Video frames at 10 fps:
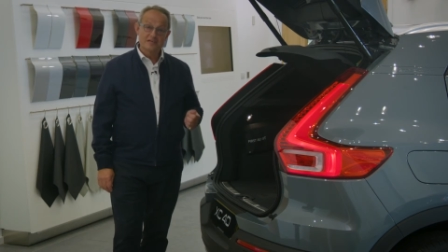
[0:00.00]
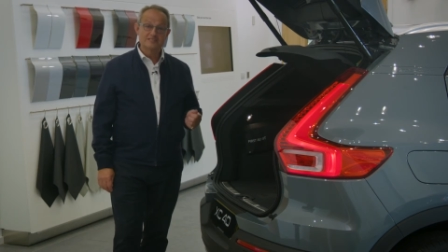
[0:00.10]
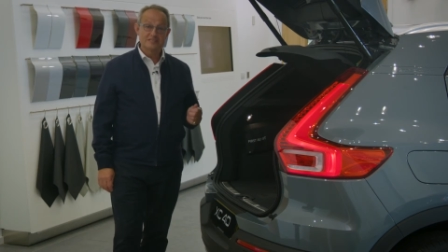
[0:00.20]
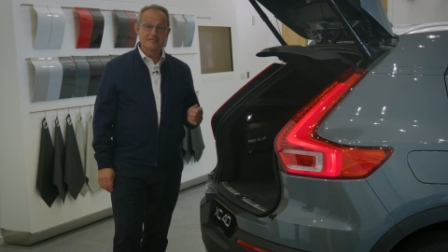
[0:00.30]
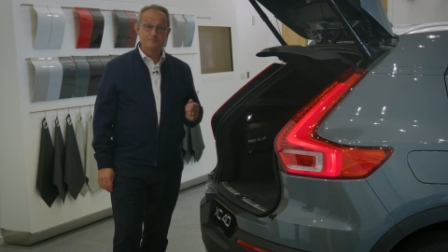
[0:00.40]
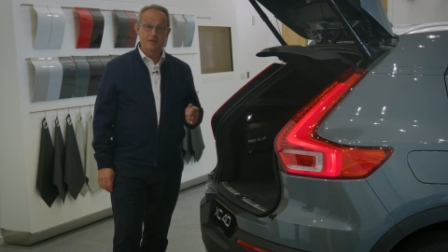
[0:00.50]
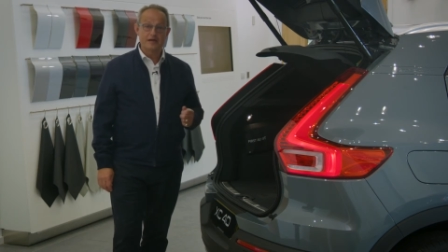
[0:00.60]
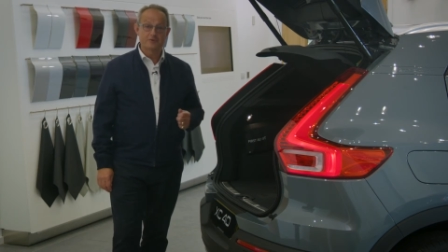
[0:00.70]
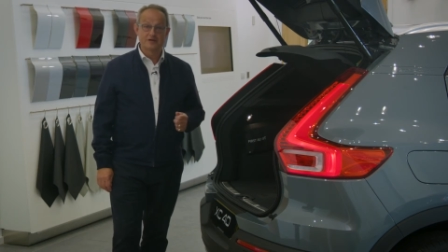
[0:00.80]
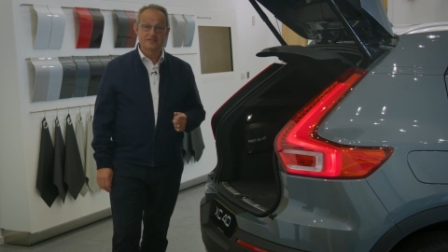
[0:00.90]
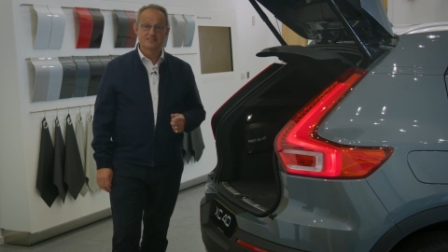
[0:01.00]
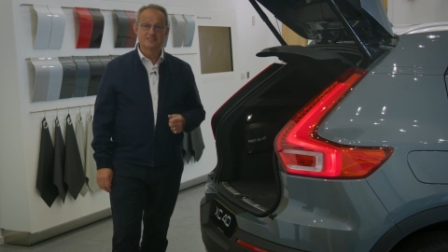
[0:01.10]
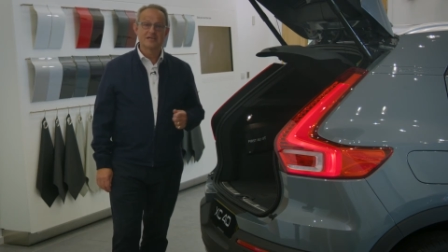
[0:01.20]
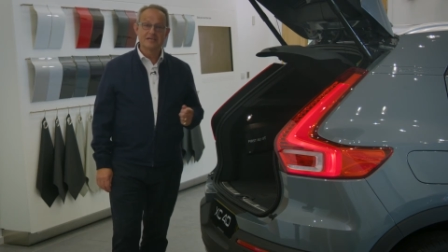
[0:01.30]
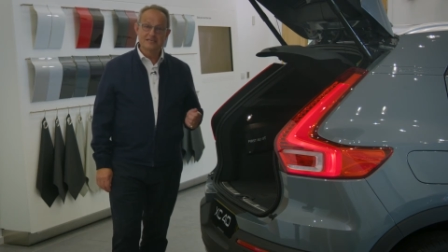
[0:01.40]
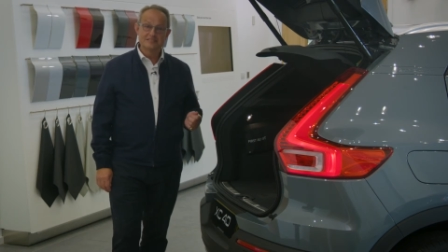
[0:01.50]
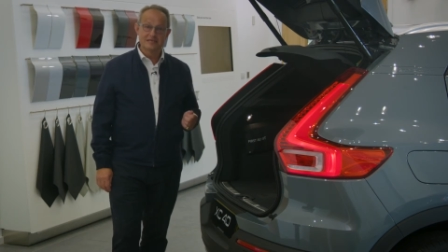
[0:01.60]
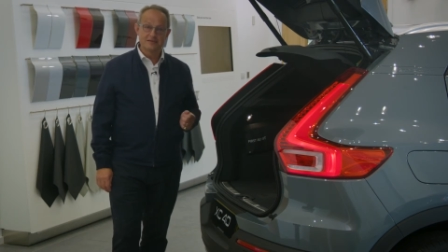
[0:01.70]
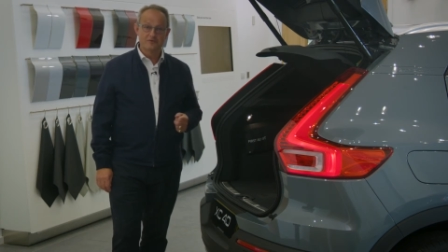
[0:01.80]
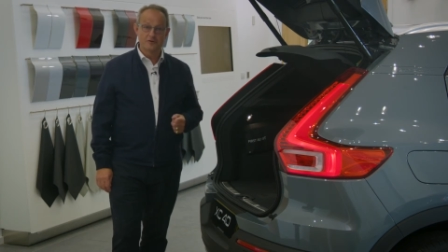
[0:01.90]
seat backrests are
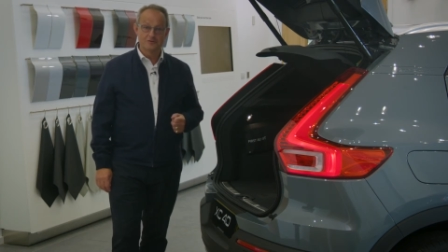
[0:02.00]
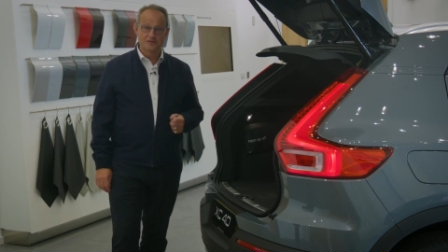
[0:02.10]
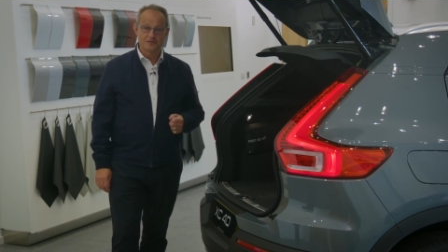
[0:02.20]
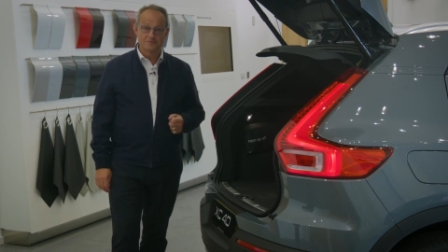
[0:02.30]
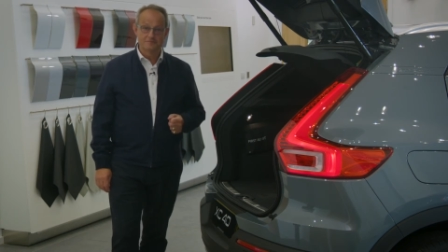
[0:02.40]
easily folded.